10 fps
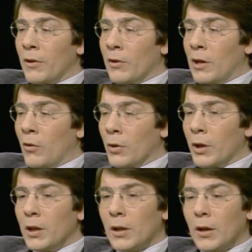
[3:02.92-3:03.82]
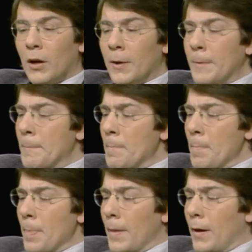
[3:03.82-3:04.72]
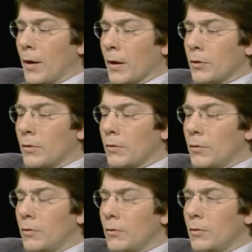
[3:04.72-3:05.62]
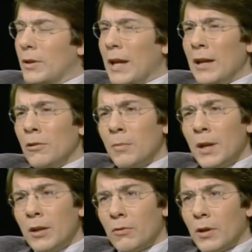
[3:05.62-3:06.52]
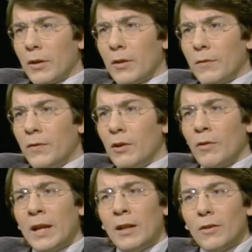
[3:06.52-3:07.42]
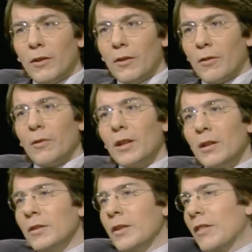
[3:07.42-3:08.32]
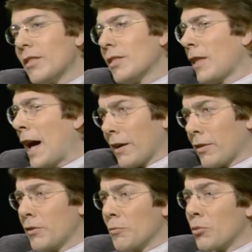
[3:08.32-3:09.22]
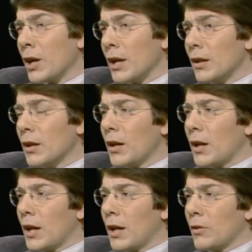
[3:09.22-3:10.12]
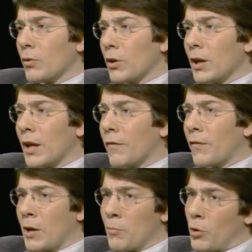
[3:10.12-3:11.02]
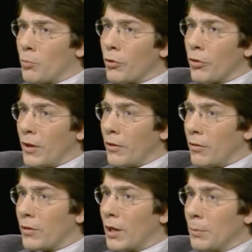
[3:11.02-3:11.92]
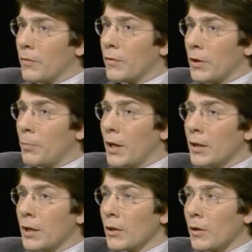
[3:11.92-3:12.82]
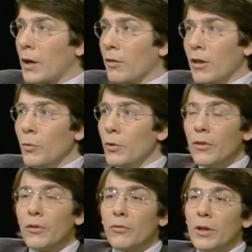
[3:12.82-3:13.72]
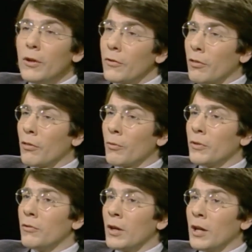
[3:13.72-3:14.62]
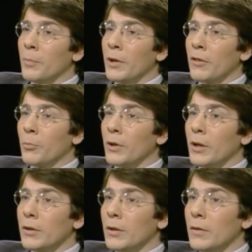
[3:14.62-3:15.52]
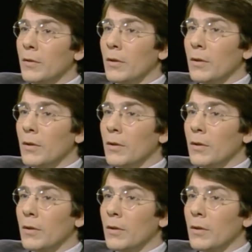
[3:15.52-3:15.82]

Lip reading: are now working on are tailor-made drugs that fit right into these locks in the brain. And we're going to get a far more precise type of painkiller, I'd say within 3 years. This is what the drug companies are predicting. Uh-huh.